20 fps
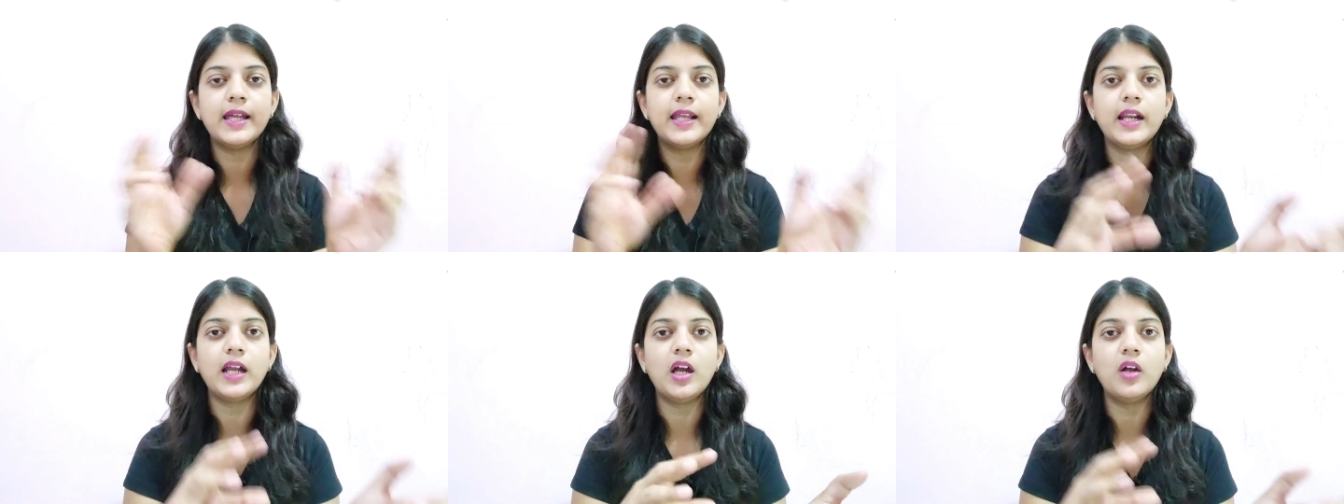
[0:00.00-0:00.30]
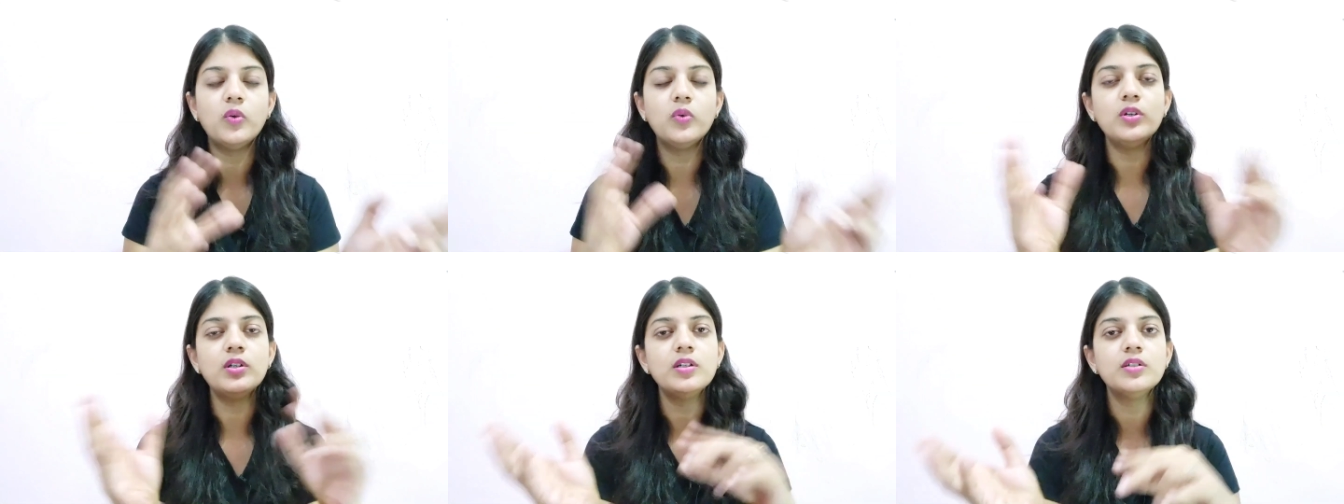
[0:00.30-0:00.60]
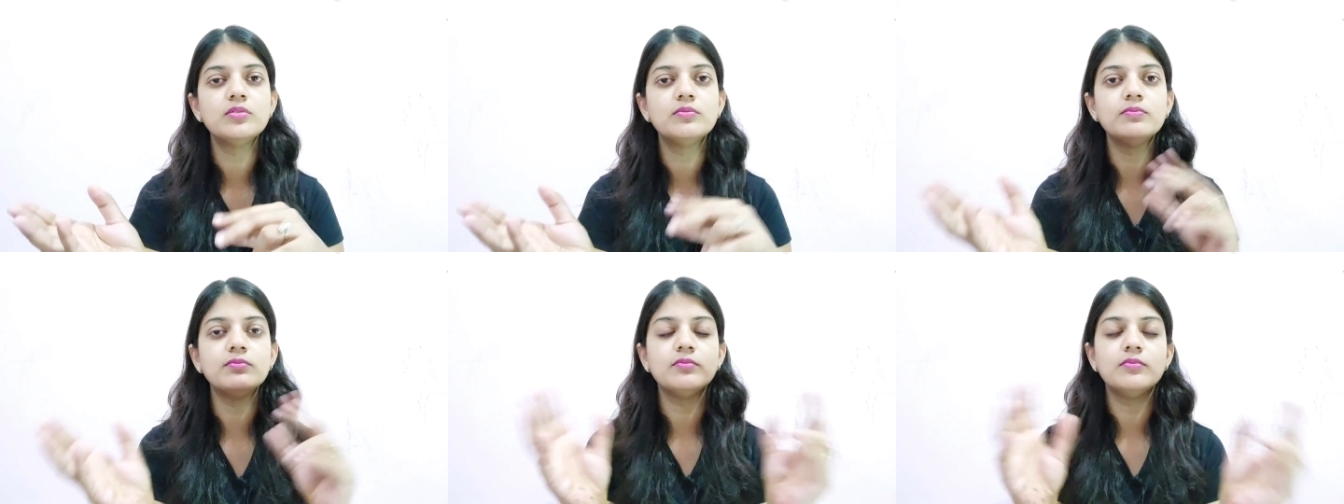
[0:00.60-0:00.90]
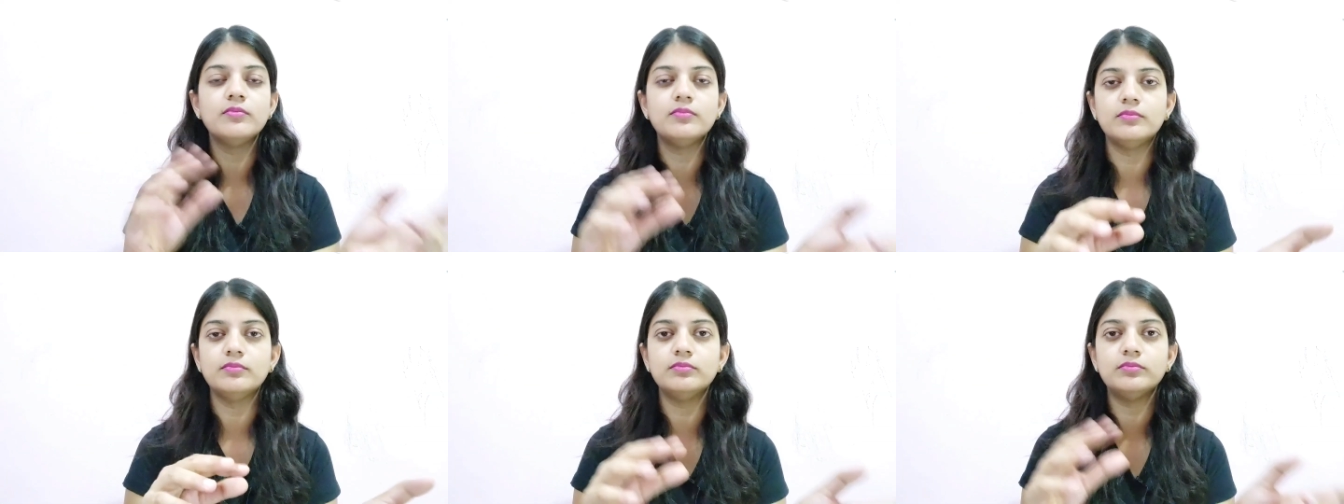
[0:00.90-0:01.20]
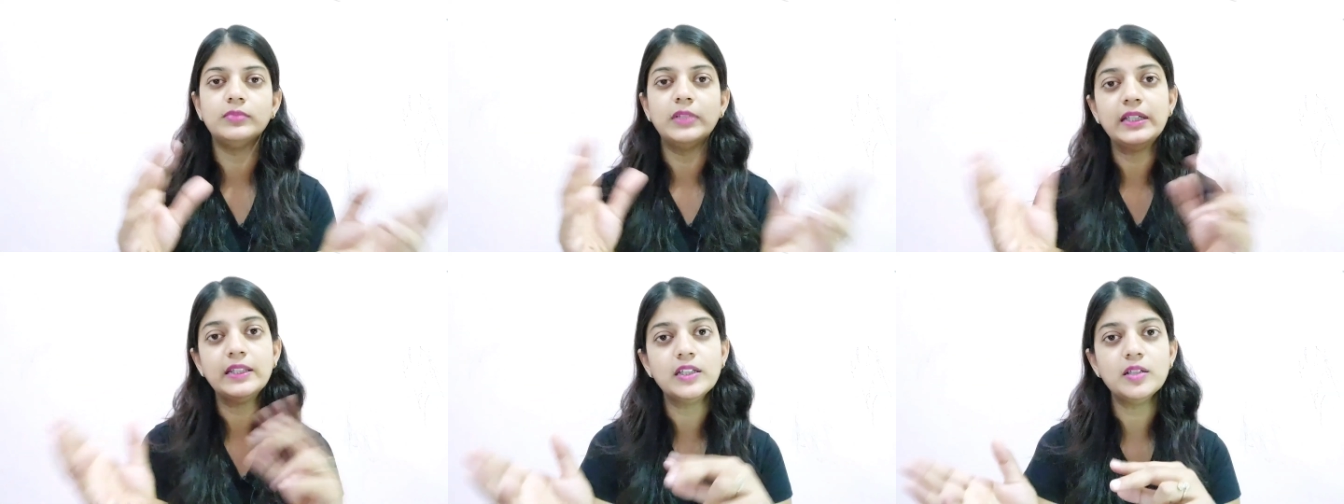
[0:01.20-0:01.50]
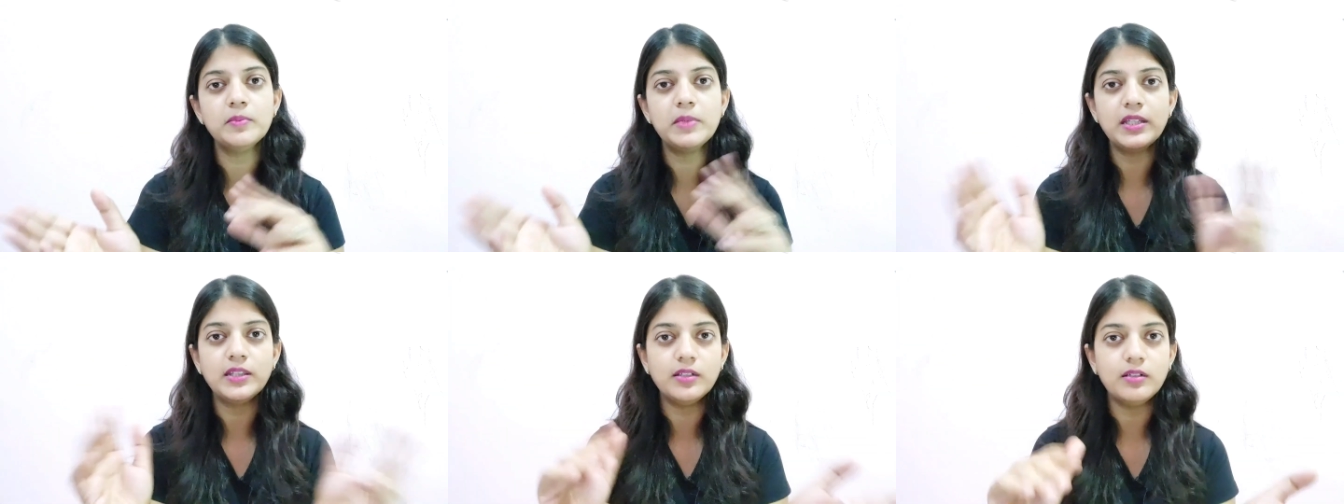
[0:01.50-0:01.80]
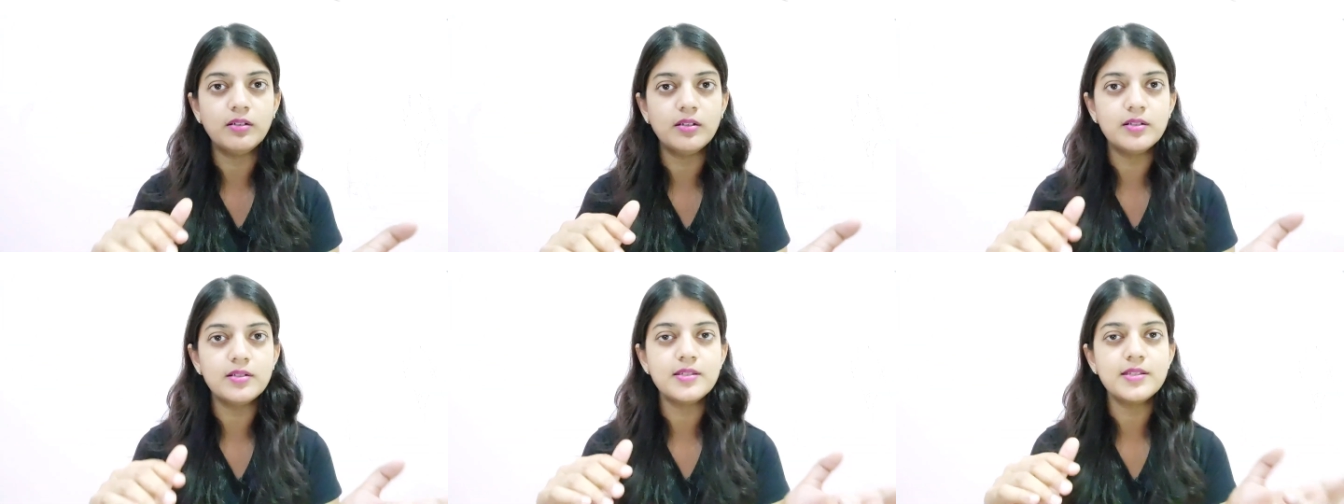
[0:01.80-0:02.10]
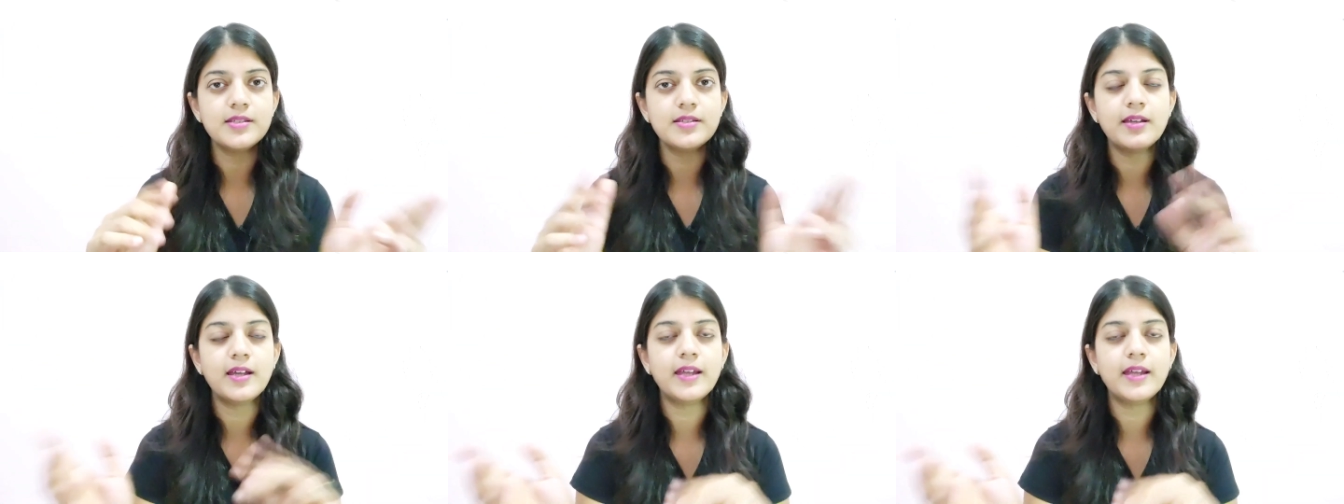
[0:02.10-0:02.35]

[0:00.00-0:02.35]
around in the methods